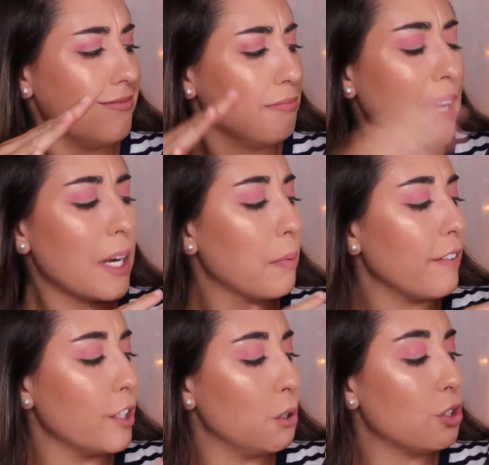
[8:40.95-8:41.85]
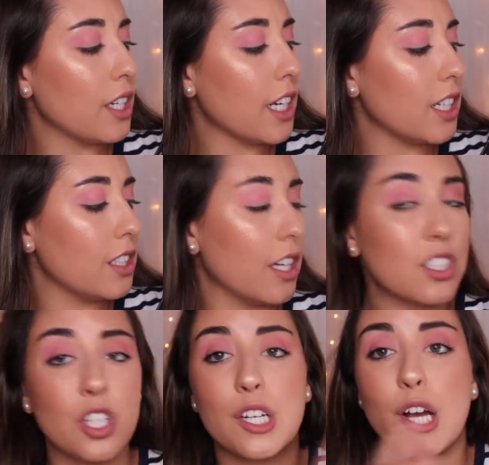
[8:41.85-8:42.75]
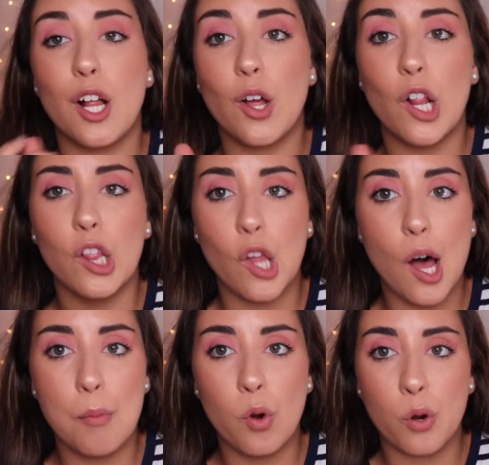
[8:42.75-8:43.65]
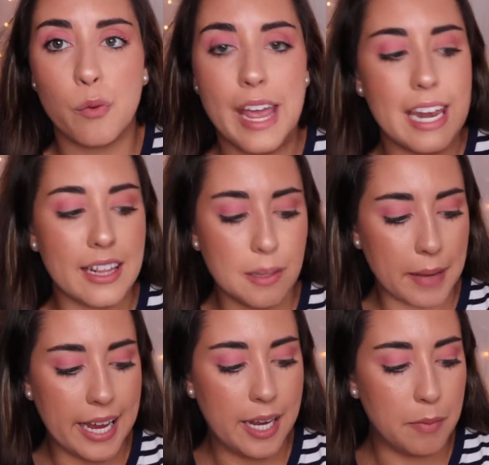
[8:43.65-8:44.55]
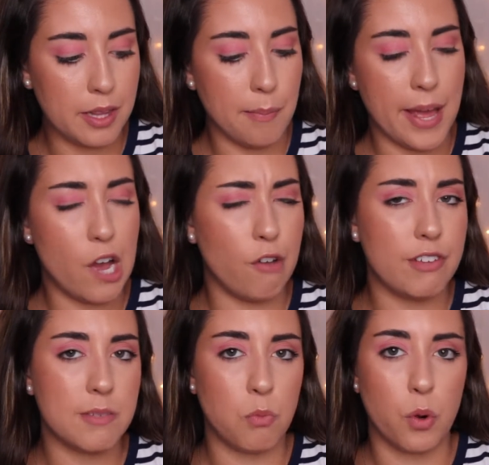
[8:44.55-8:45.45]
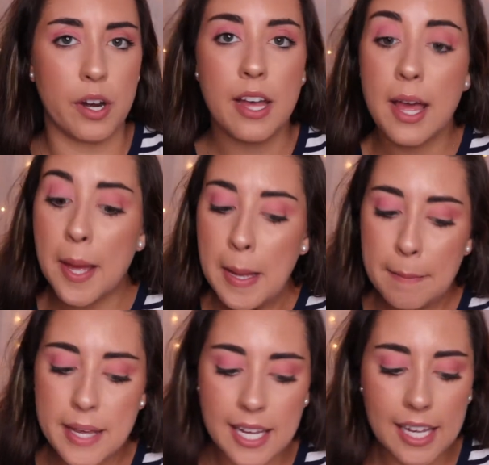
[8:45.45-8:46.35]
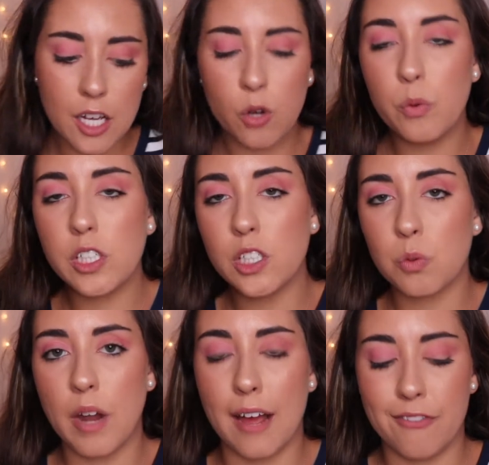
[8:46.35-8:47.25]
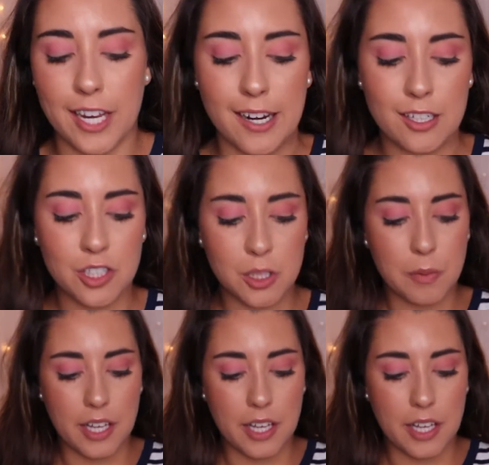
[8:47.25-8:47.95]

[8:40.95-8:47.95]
Makeup Revolution does look a lot more red in the pan, but the payoff is more pink, which is what I figured just